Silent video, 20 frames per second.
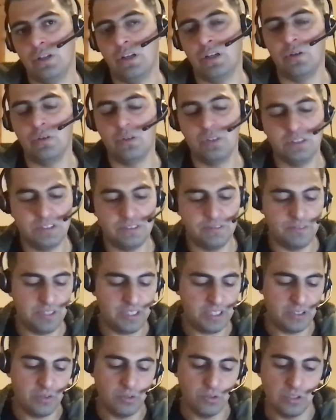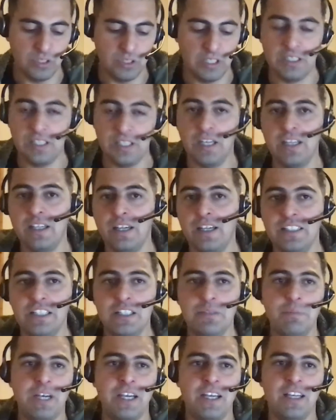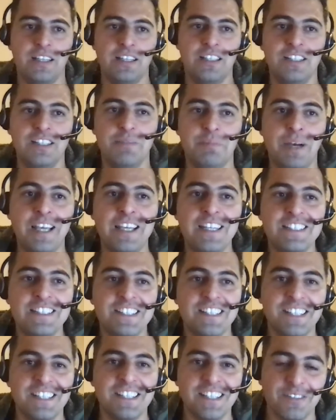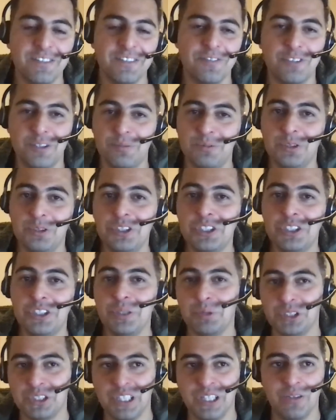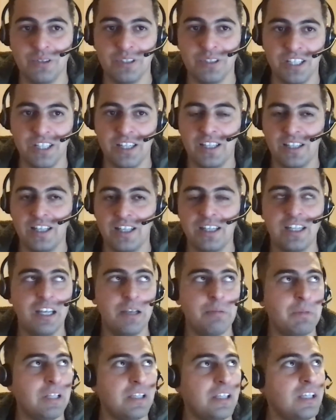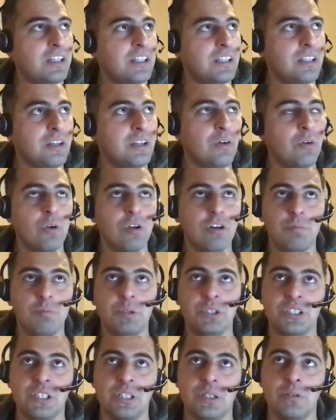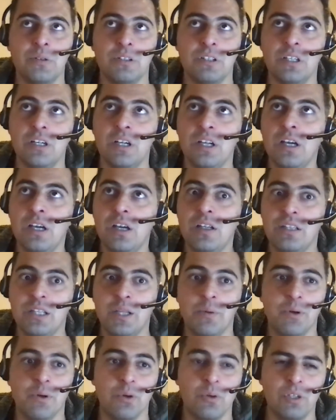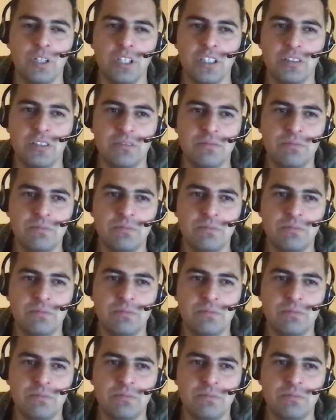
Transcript: Lahore is very good. Like I did my engineering from UT Peshawar, and at that time, I think in the whole of Peshawar, there were only